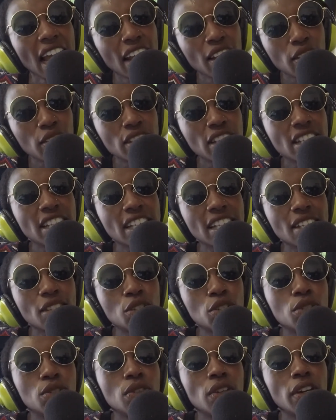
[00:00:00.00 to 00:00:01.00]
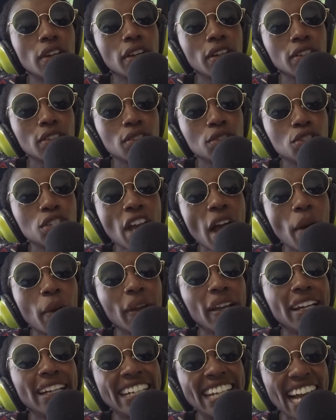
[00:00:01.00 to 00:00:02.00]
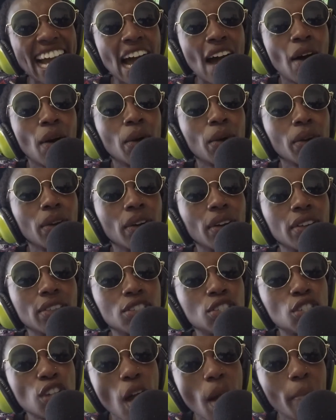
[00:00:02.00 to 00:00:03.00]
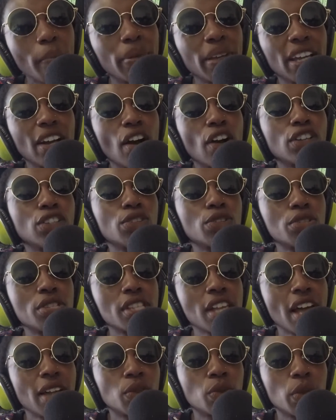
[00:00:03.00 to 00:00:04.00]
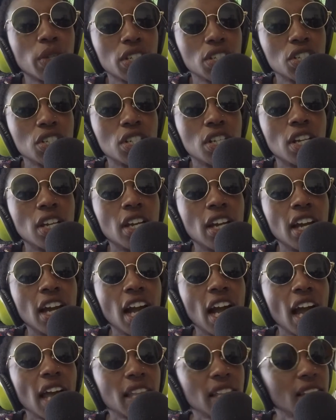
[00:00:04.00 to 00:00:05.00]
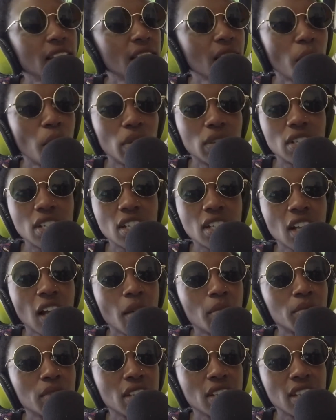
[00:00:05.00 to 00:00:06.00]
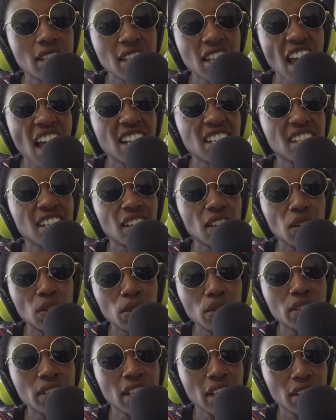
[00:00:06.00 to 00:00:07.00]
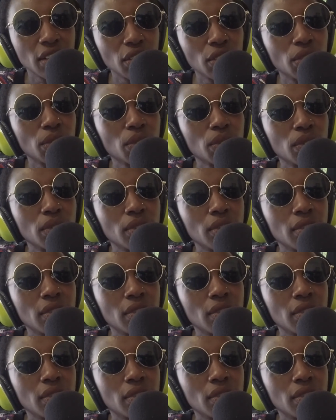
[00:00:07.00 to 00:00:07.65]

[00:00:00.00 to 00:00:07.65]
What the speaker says: And you're just chowing down, chomping on your sandwich. And then someone just comes and stands and looks at you.